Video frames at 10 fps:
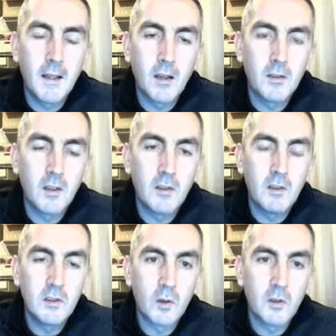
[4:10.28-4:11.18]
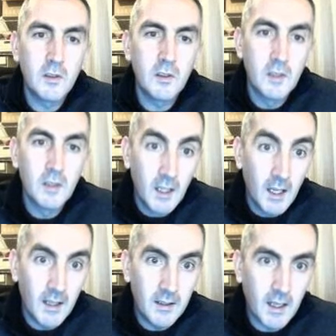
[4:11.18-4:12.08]
under the resources,
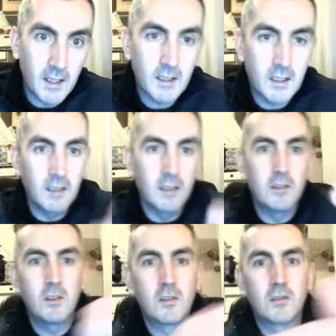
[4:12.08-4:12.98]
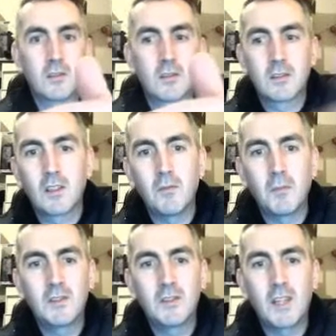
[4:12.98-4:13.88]
and that can just give
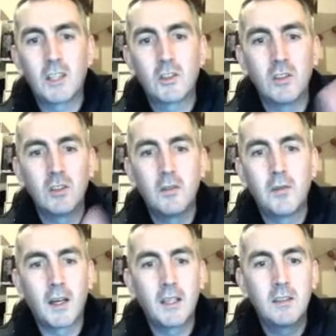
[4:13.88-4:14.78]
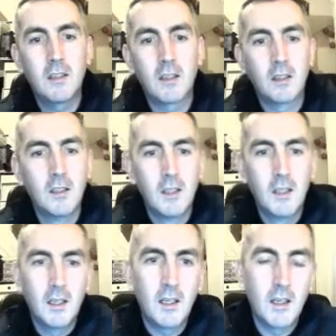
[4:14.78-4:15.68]
me a section divider
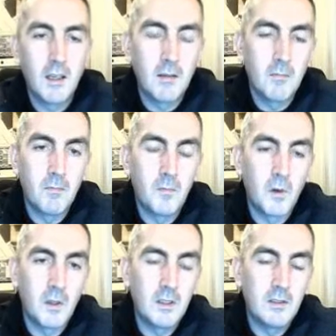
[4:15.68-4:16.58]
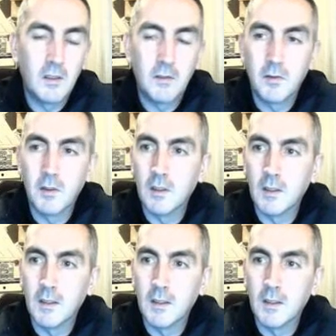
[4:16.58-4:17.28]
for these different